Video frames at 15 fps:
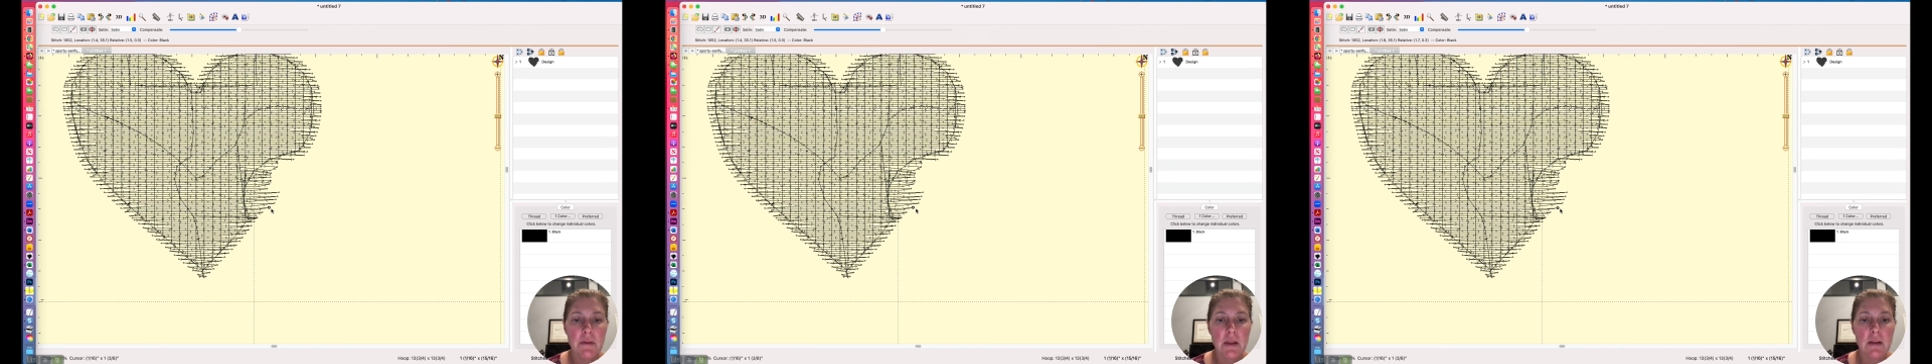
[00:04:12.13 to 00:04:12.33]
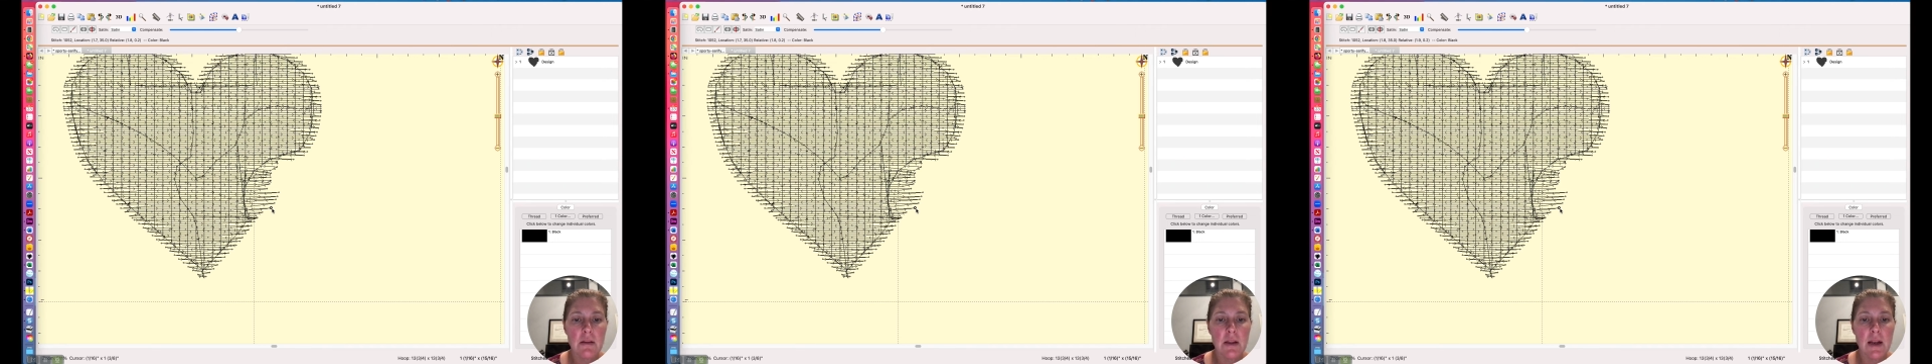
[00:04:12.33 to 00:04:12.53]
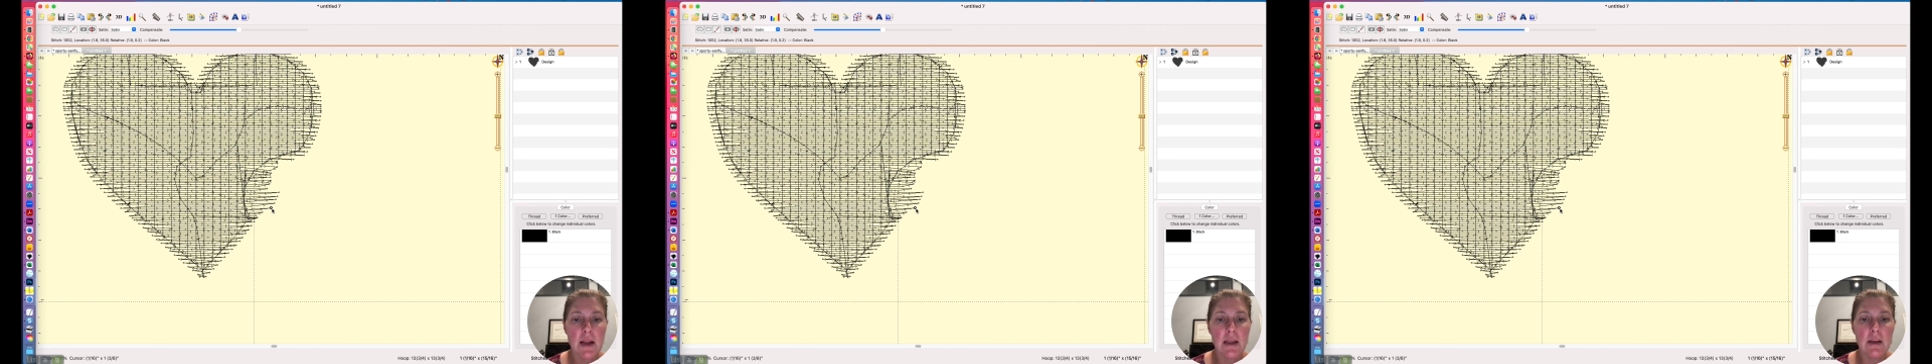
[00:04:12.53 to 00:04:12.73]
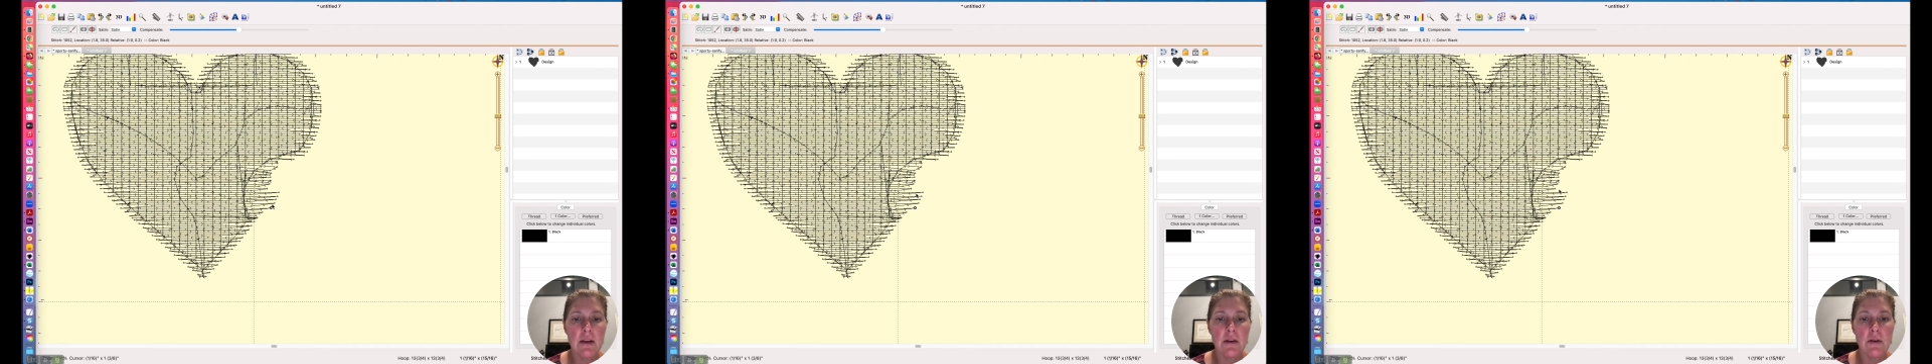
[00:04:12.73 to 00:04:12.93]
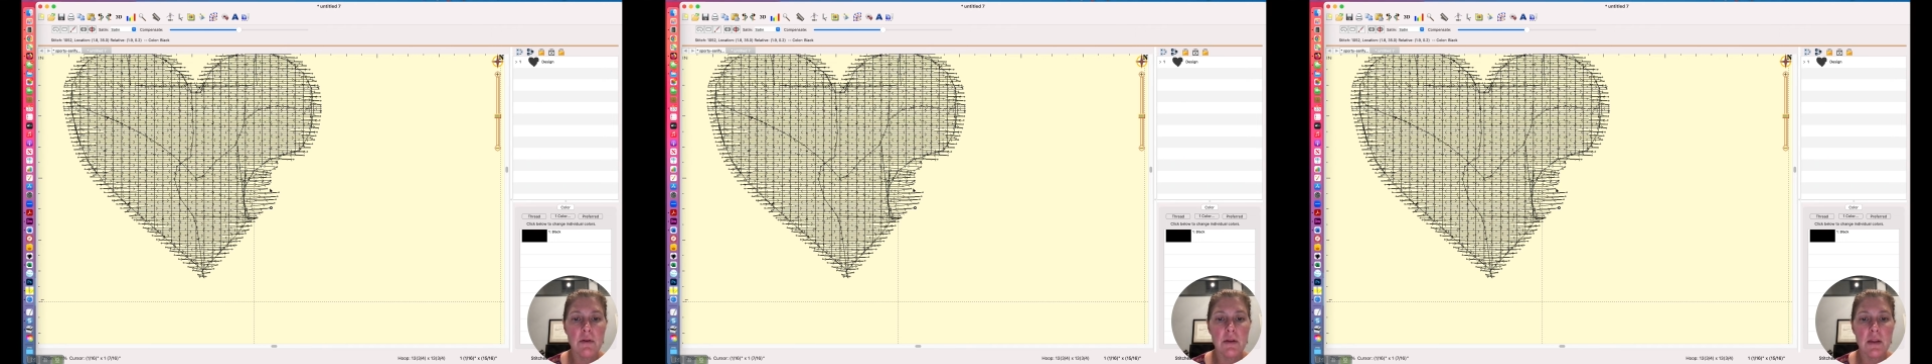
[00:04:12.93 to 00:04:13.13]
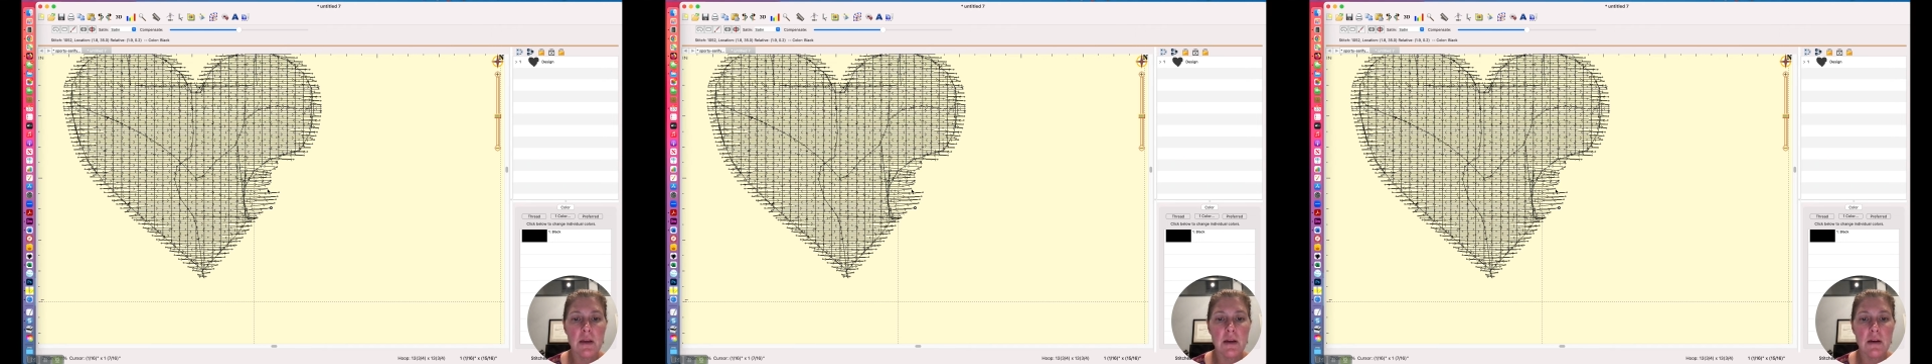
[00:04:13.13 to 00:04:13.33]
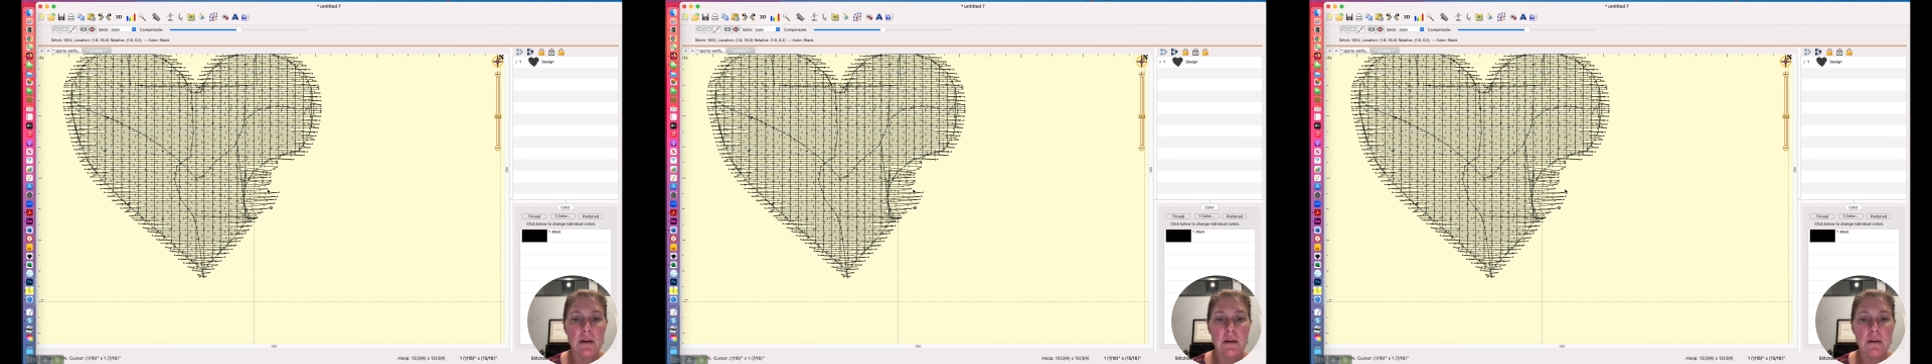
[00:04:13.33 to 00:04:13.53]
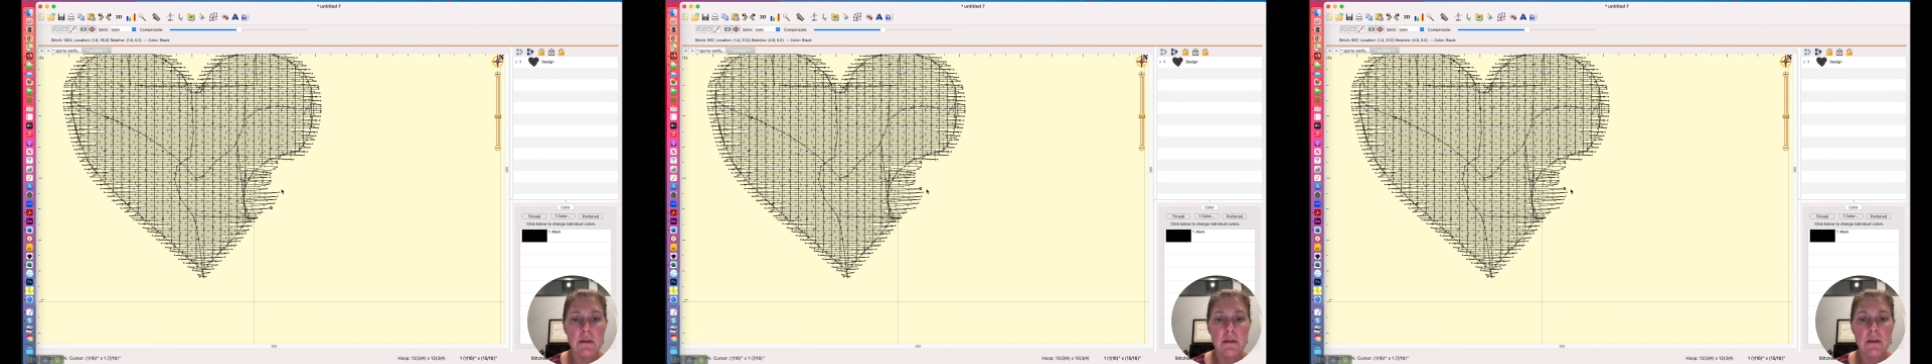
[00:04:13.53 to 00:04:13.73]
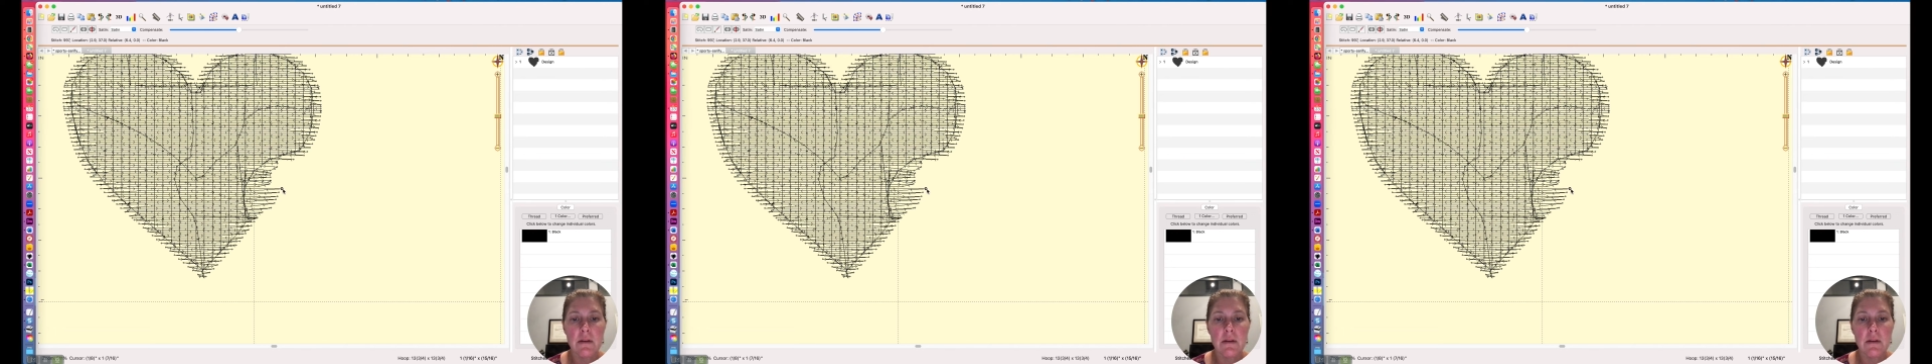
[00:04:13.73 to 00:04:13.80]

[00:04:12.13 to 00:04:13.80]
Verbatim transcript: then I can go in there